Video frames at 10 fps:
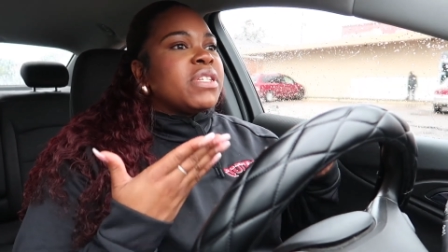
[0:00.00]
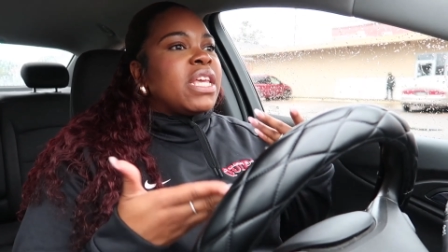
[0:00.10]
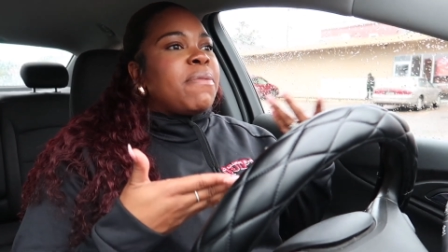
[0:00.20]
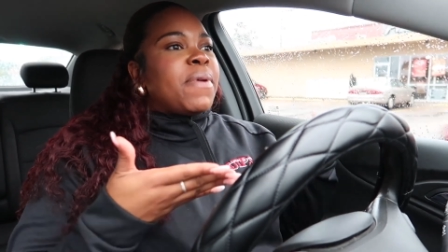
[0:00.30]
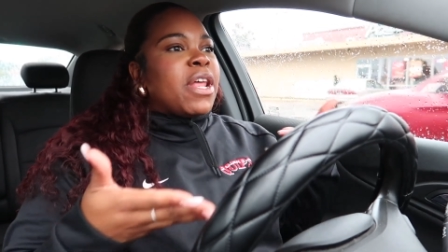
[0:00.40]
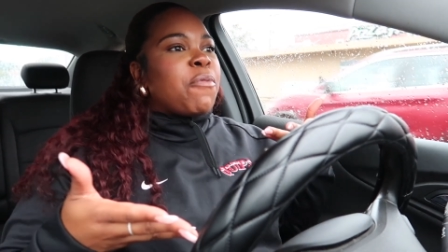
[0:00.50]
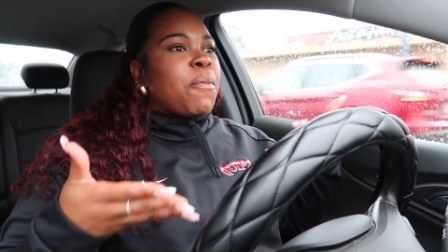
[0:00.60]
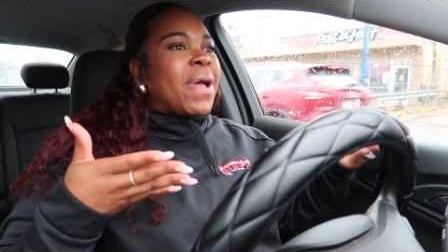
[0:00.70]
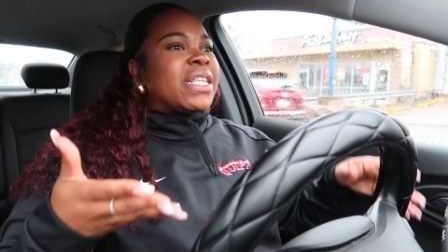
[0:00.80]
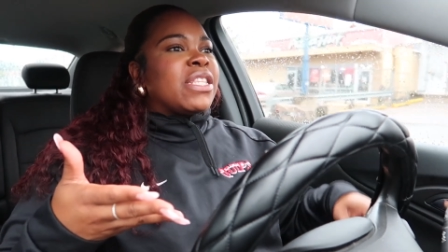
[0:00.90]
keeping up
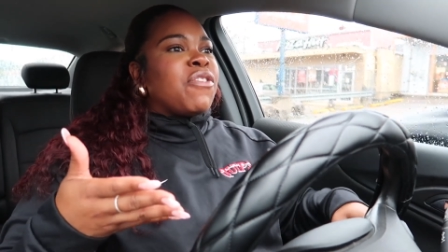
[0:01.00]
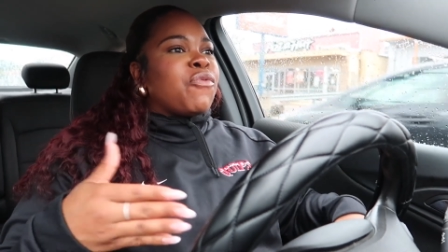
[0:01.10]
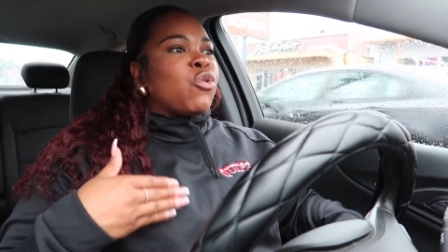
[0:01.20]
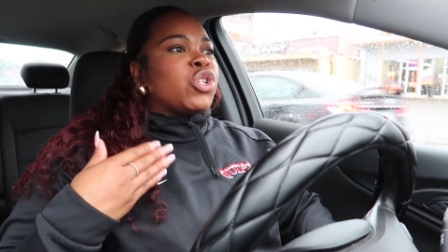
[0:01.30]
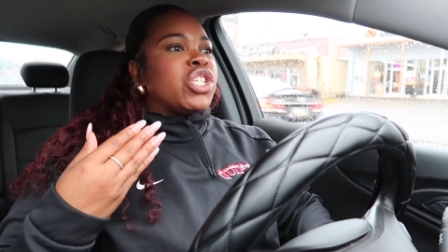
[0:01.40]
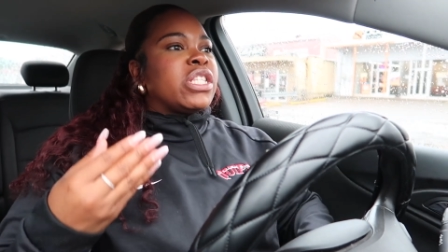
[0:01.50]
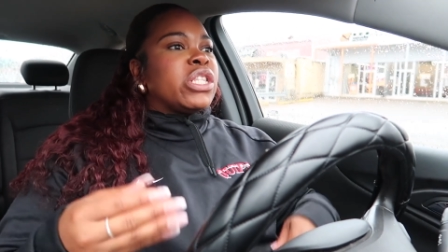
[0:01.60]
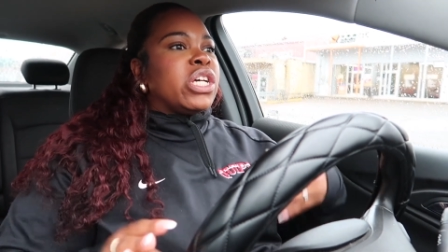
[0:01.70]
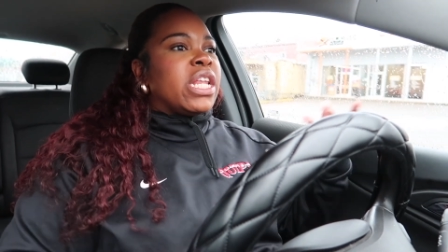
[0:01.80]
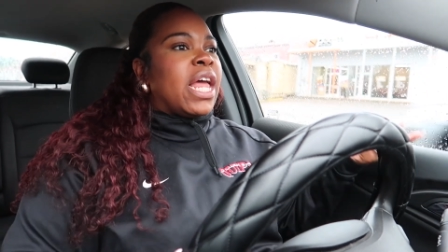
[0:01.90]
with myself or just
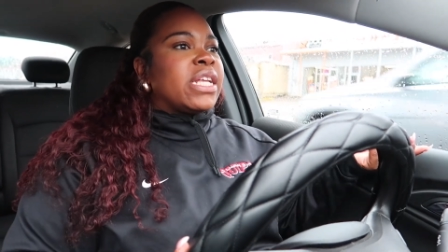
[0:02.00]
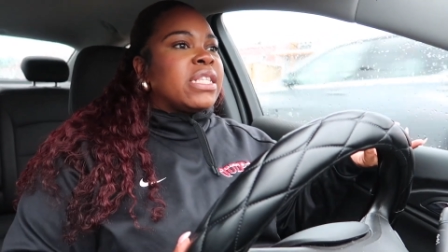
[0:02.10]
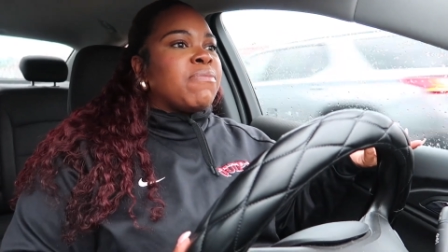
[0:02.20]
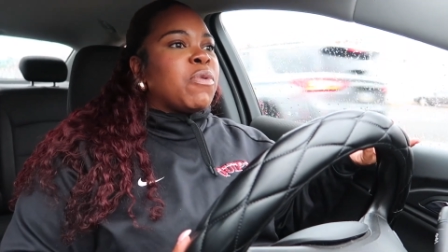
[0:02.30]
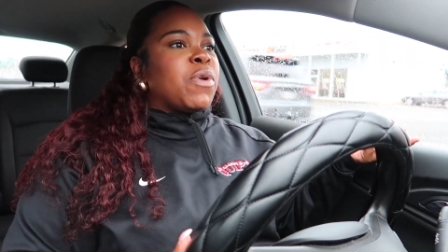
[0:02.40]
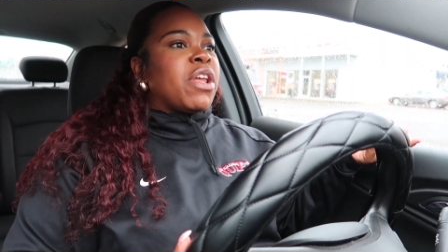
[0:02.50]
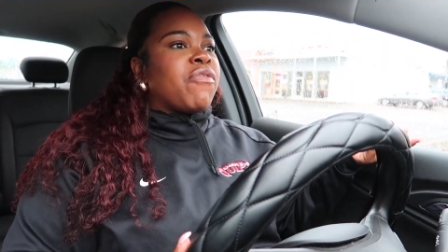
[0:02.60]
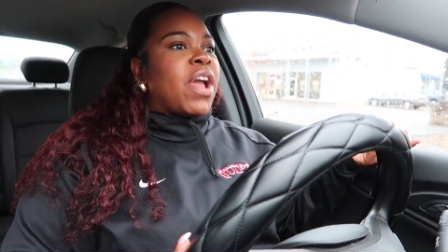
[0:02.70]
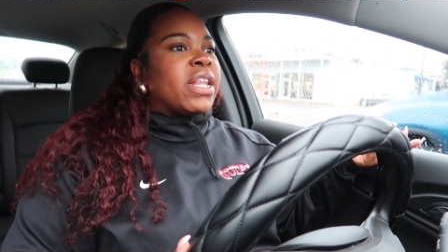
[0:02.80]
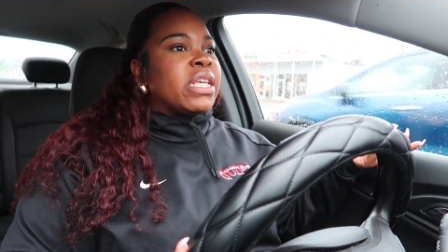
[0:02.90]
looking like something
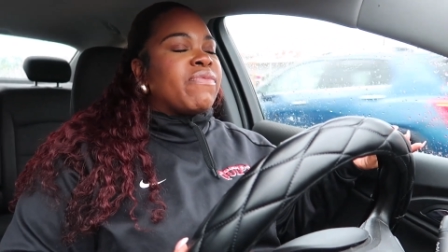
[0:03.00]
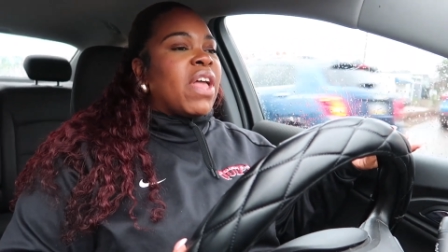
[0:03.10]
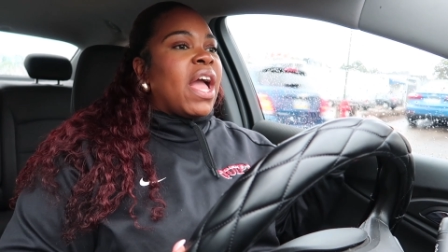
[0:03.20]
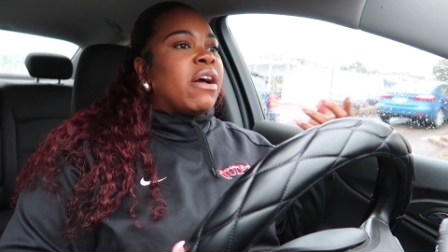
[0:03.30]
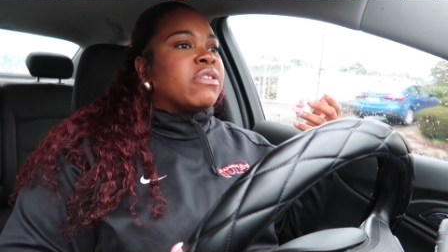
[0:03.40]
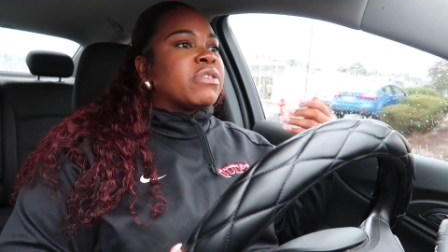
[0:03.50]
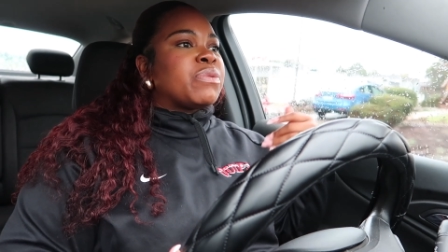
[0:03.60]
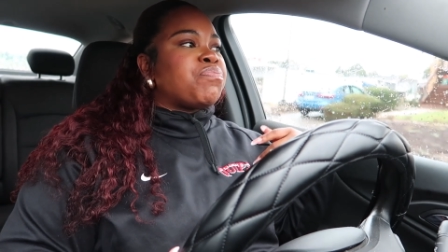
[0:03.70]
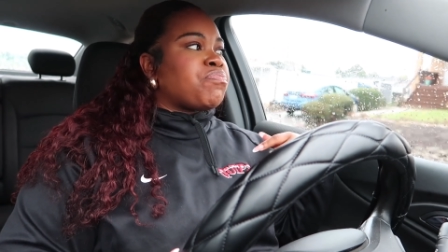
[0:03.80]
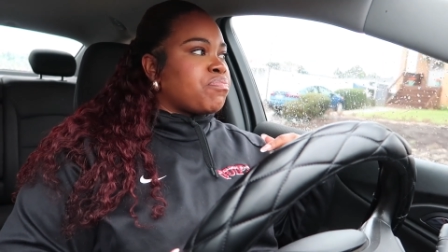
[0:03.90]
whenever I leave the house
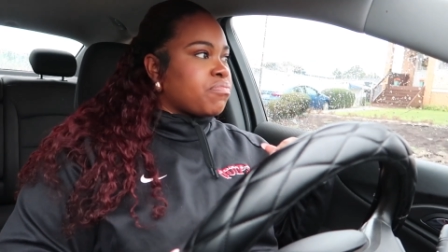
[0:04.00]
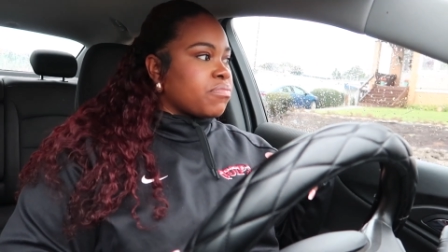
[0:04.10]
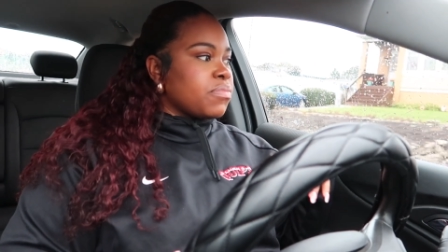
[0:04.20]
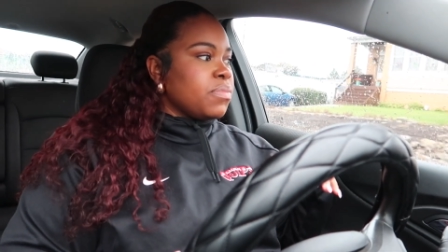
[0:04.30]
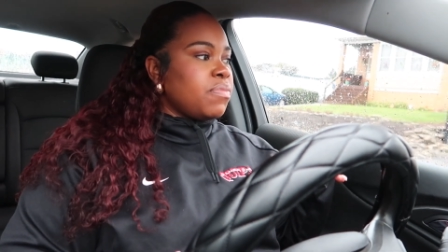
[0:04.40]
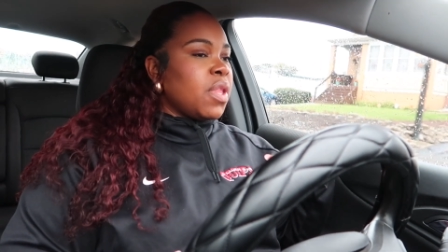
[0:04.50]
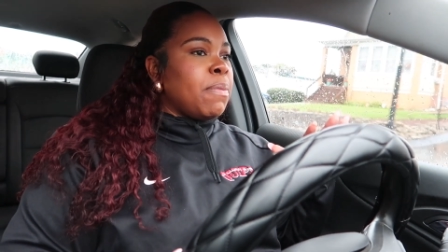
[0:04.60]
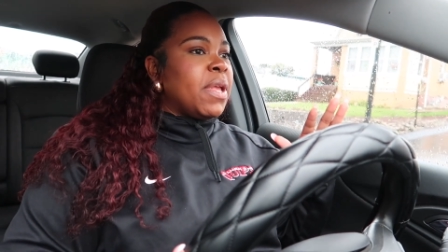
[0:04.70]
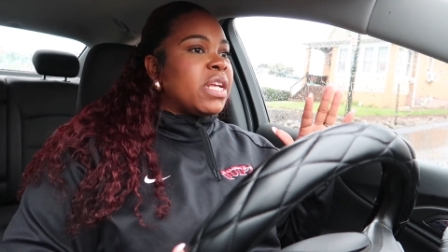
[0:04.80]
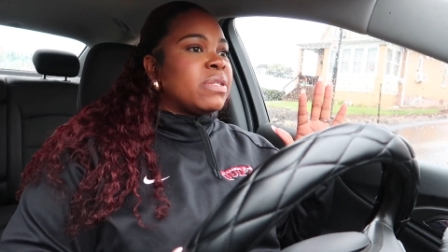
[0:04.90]

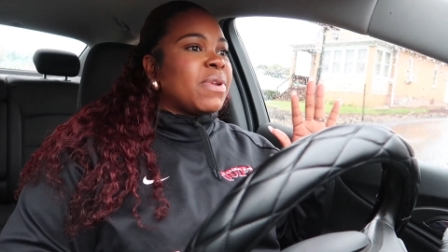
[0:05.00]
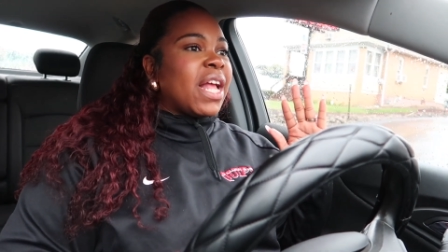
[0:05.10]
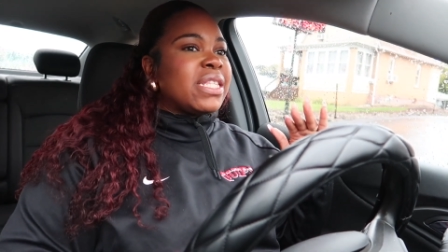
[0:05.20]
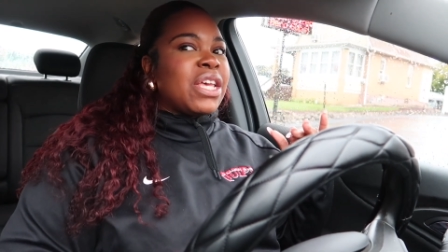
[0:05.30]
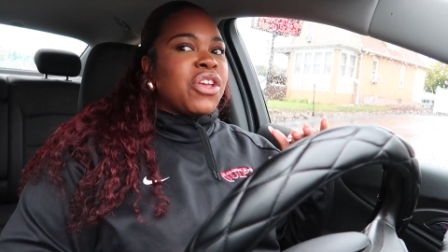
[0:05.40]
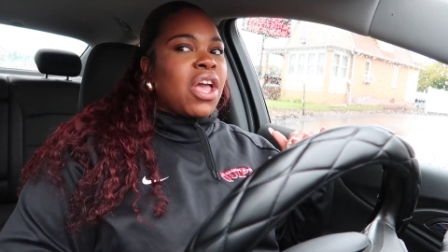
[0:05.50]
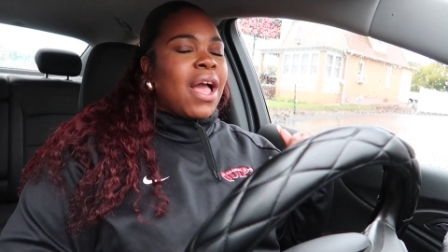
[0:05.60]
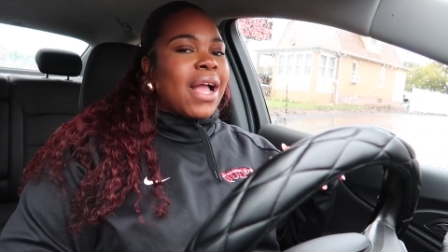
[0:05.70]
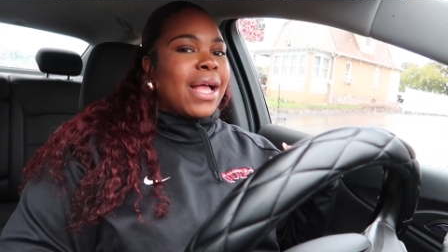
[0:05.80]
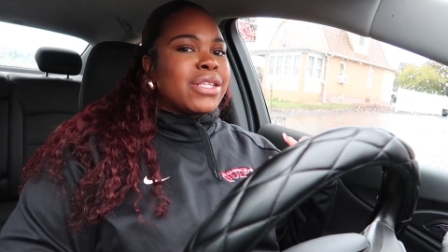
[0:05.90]
because when I tell y'all
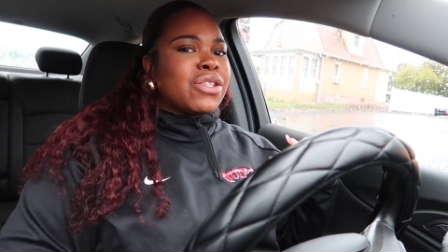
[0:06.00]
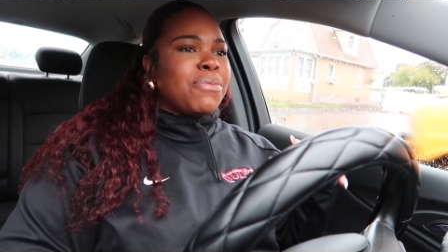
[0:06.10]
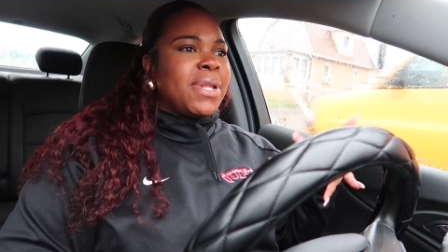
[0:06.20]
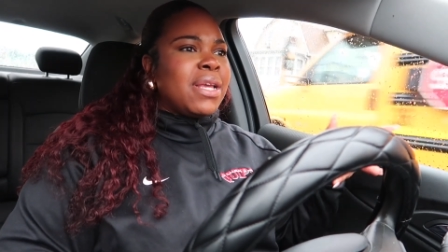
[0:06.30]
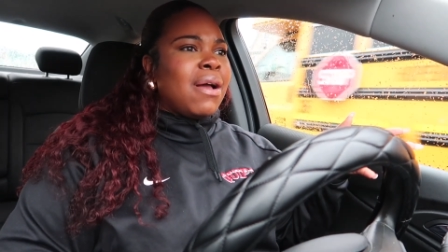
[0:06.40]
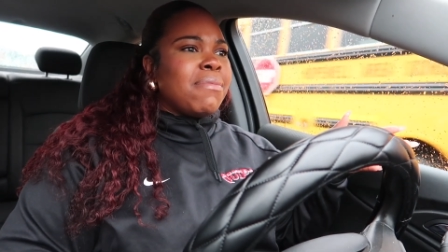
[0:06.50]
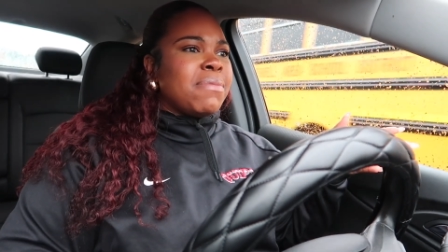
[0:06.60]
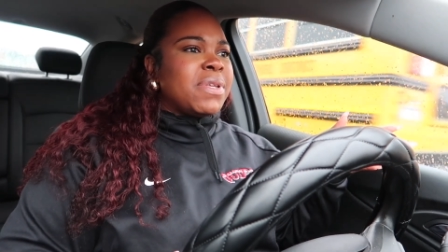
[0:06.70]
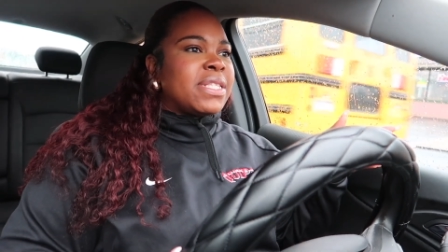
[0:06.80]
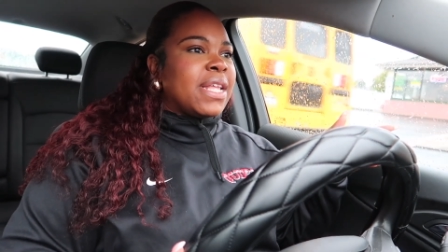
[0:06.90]
I got so many
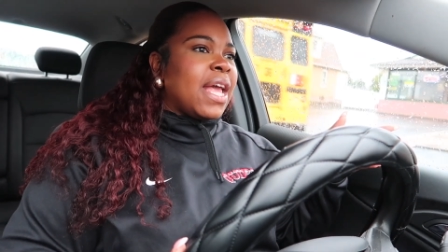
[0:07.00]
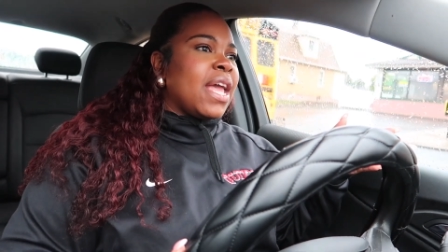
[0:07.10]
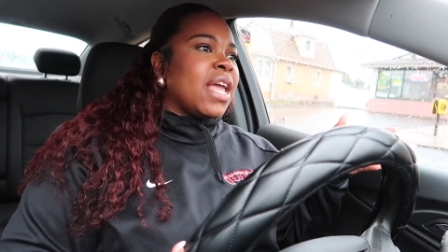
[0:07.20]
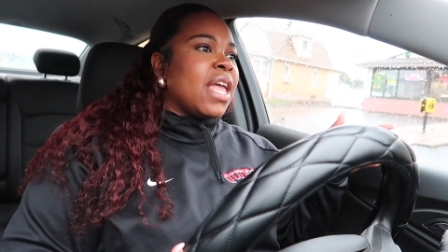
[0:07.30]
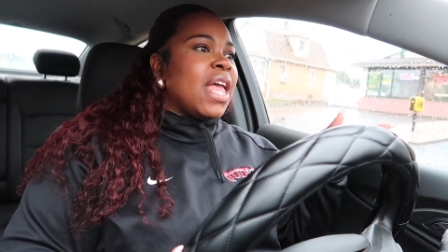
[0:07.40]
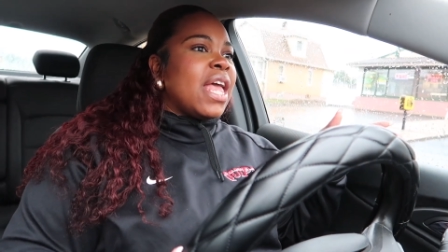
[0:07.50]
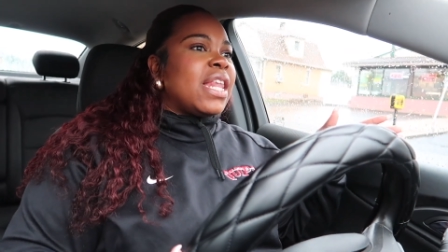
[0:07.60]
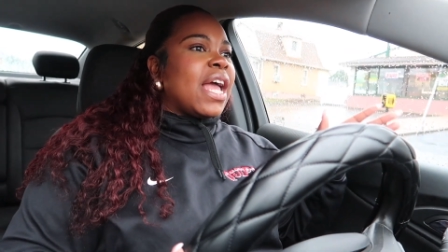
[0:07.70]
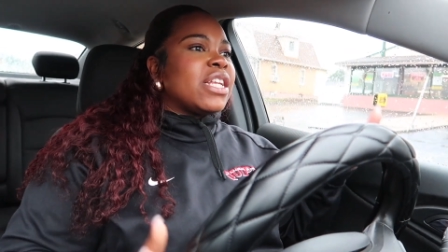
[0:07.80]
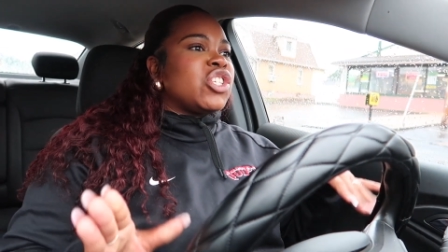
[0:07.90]
compliments today
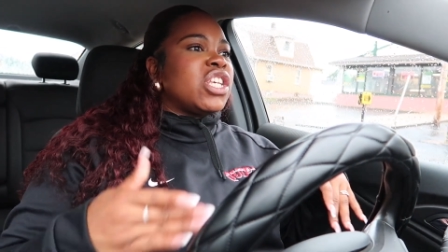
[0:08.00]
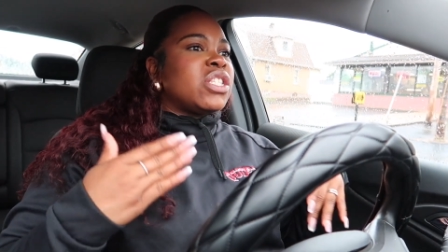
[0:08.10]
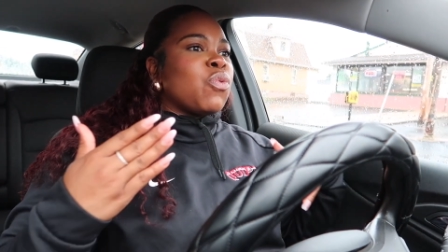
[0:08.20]
like just